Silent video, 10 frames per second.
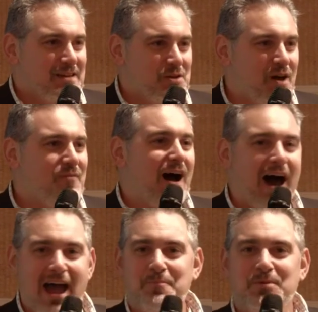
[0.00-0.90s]
you have a
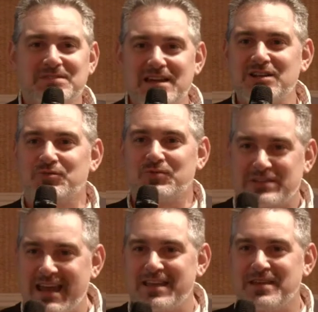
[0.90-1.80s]
higher percentage of
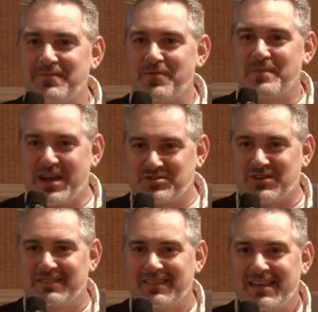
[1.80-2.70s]
retaining the
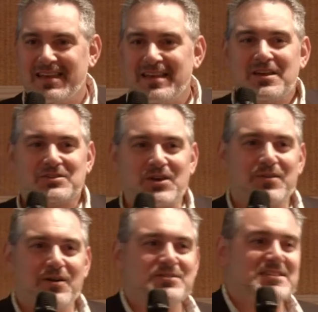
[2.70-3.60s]
information. So
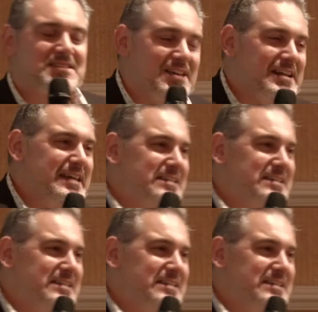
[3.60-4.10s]
there was a study